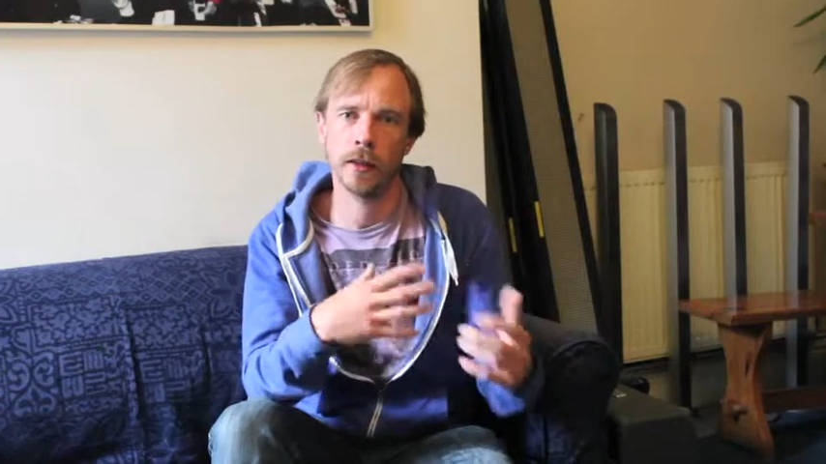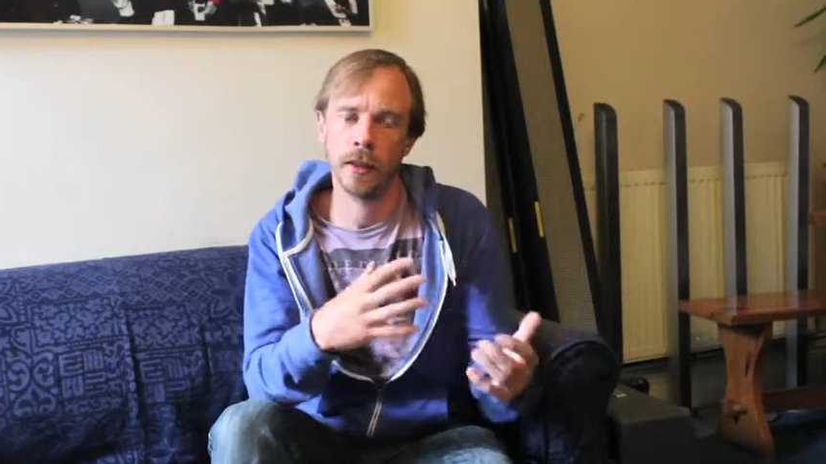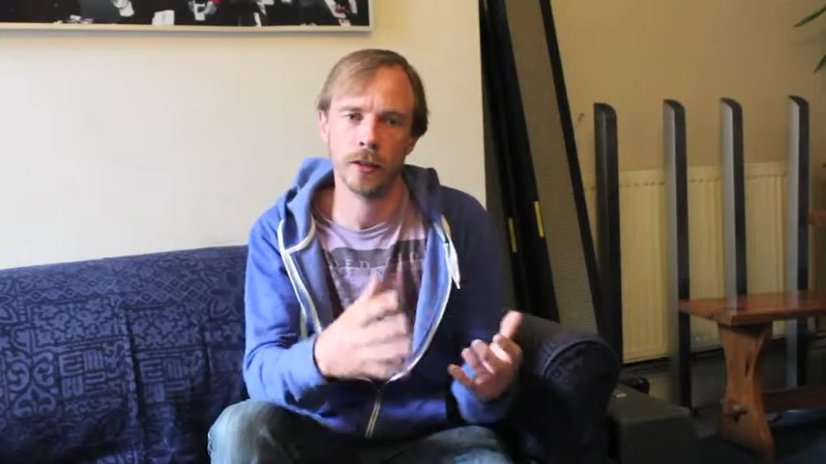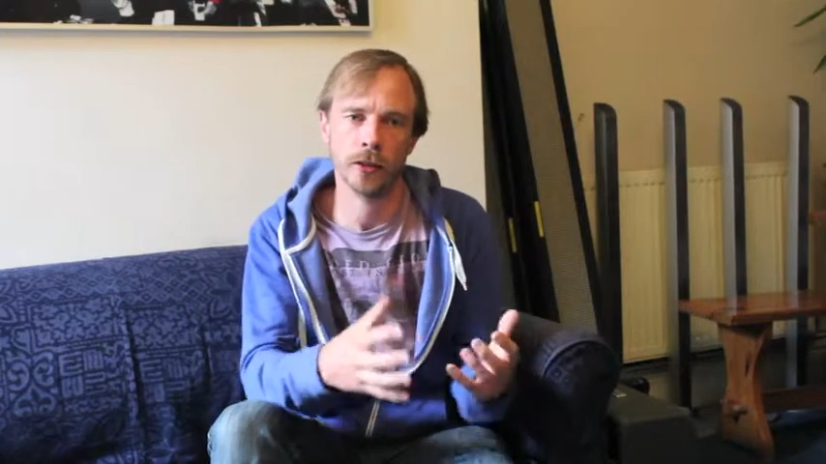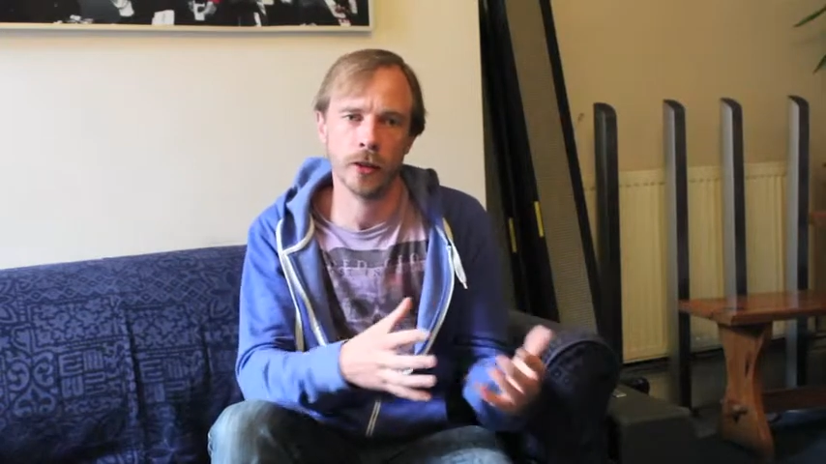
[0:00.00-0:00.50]

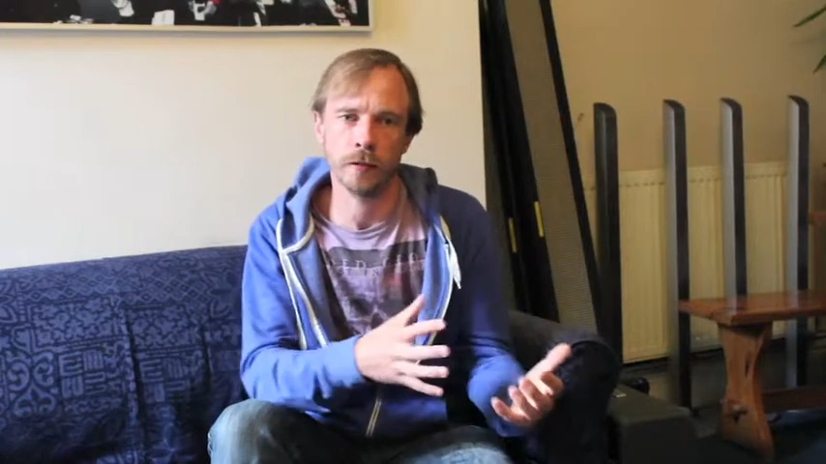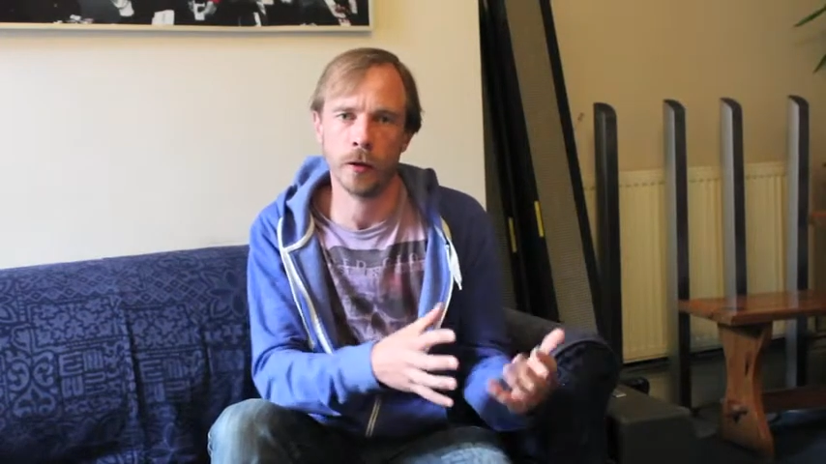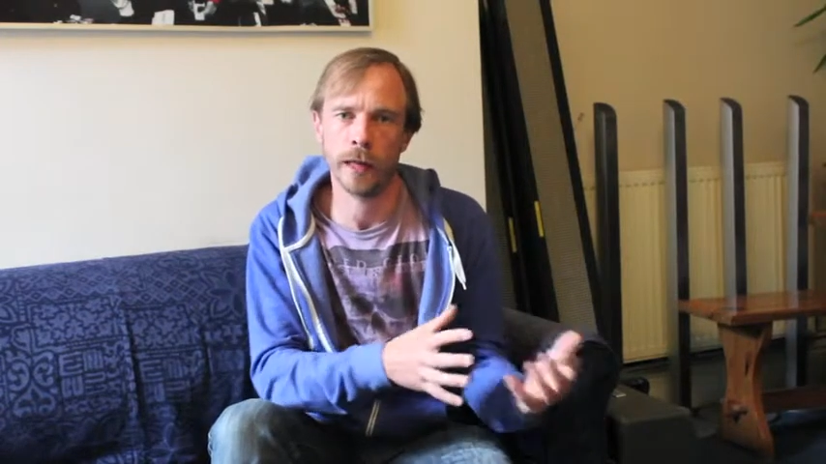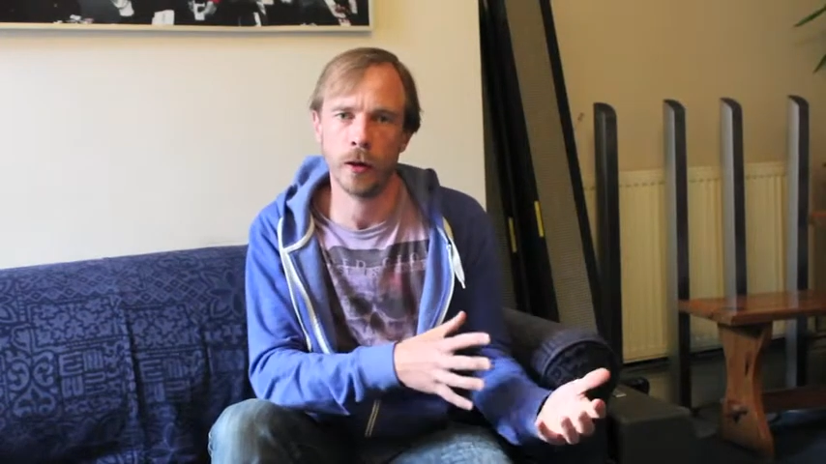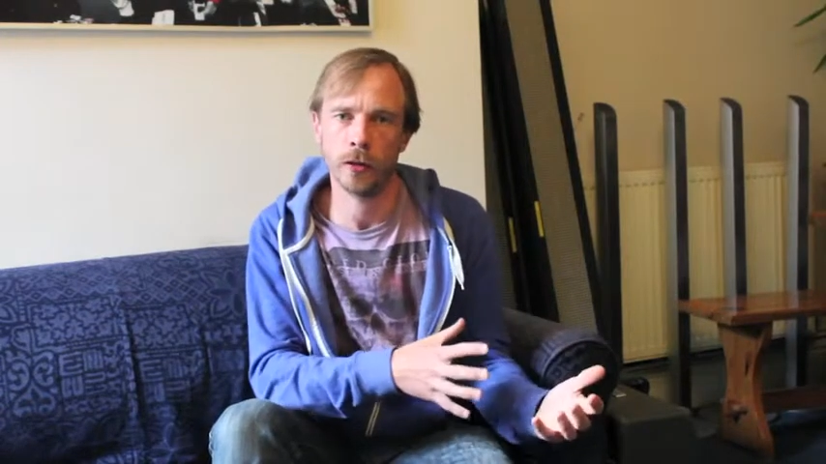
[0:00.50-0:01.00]
and the stuff
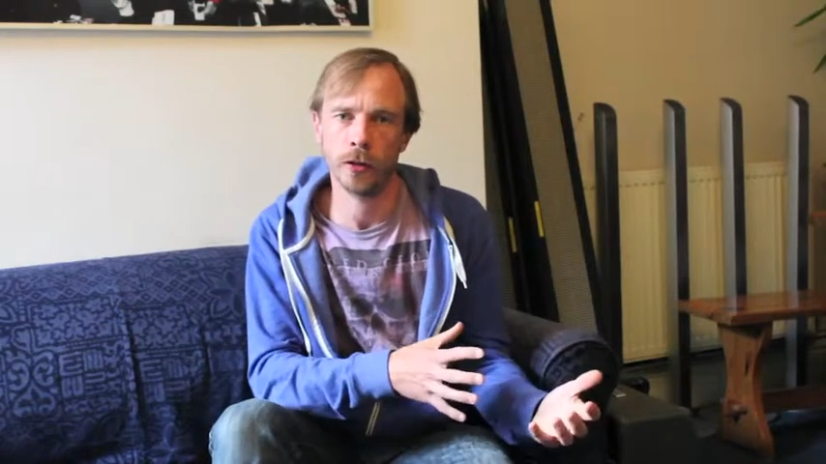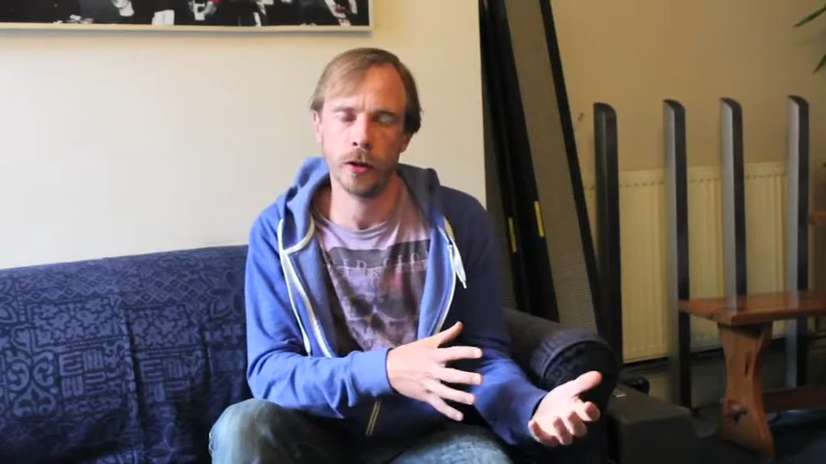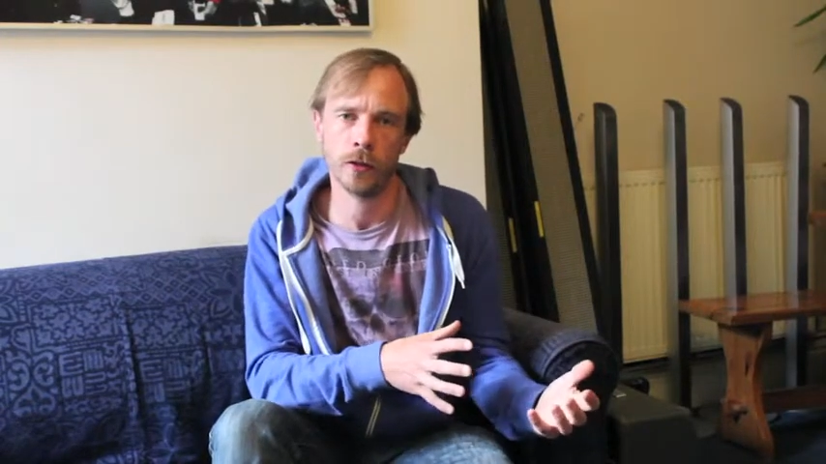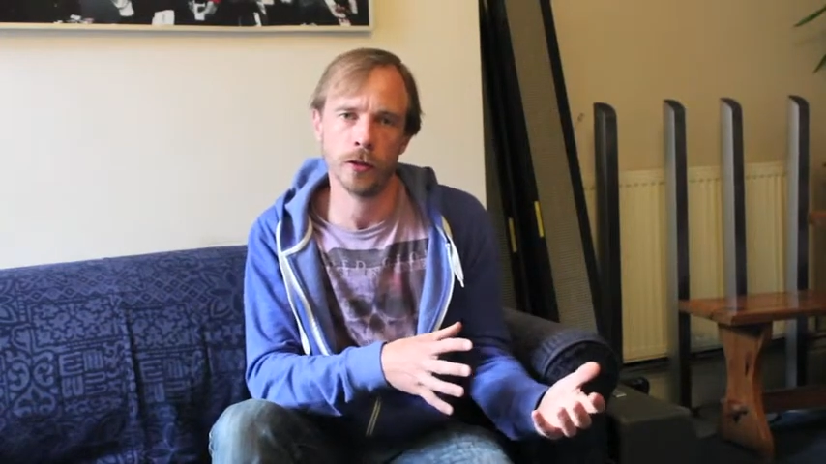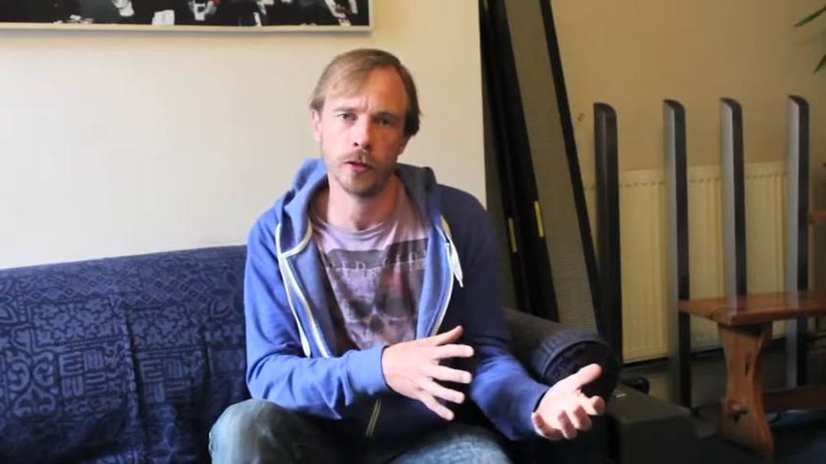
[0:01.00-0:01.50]
going out
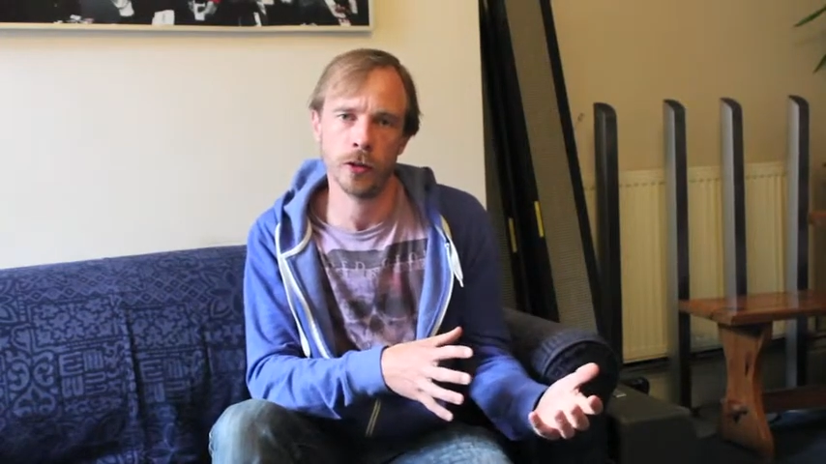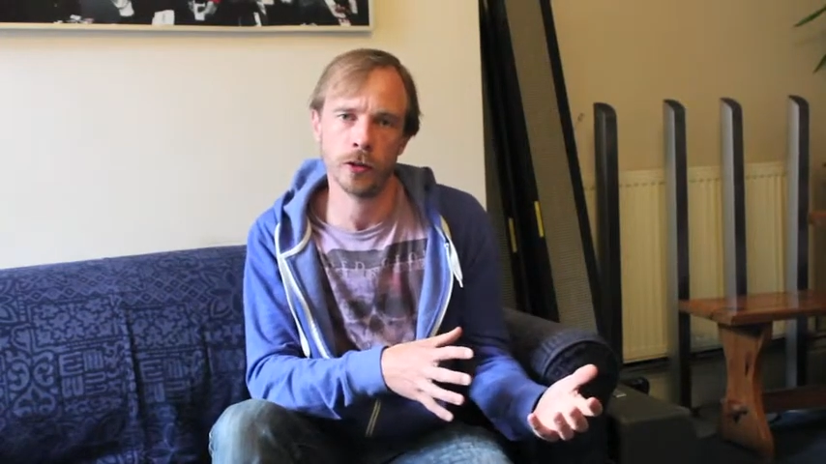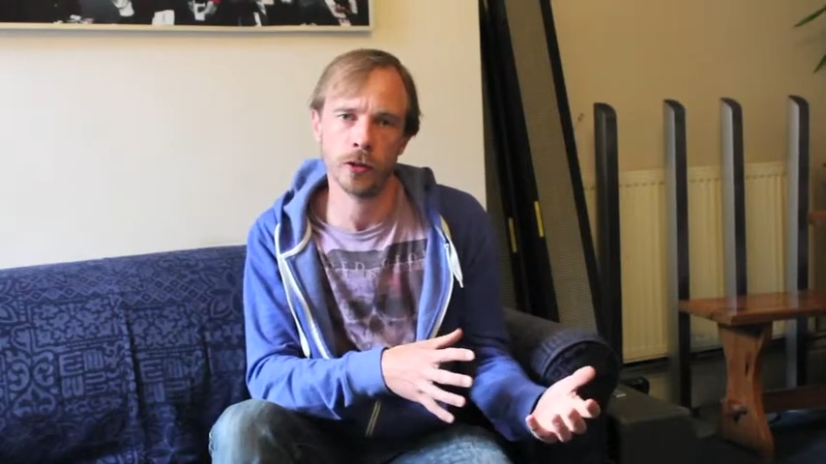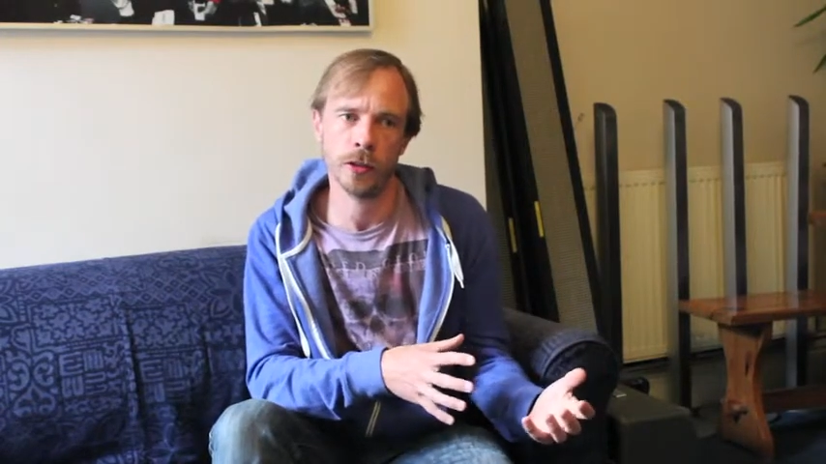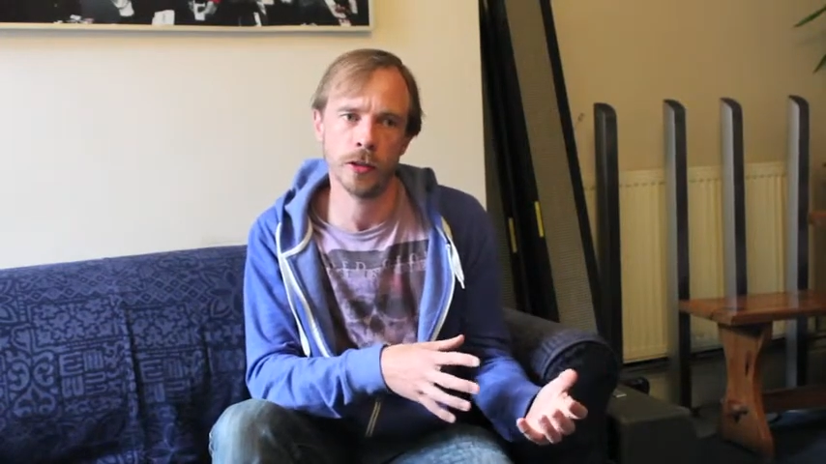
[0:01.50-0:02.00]
on
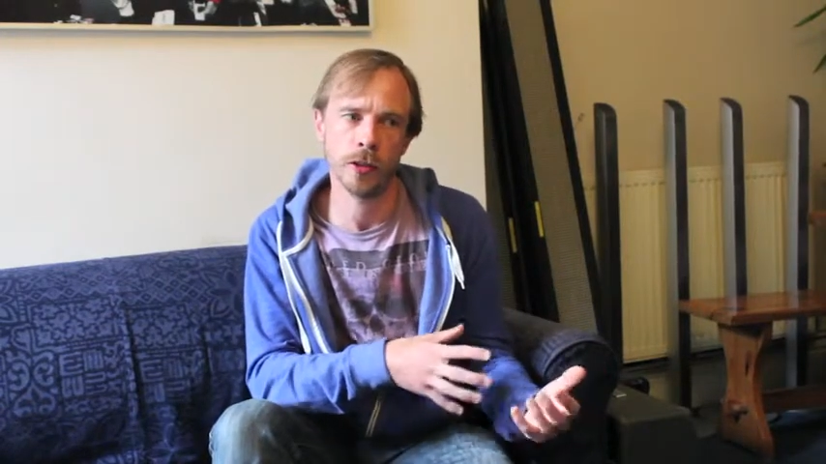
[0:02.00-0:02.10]
the street.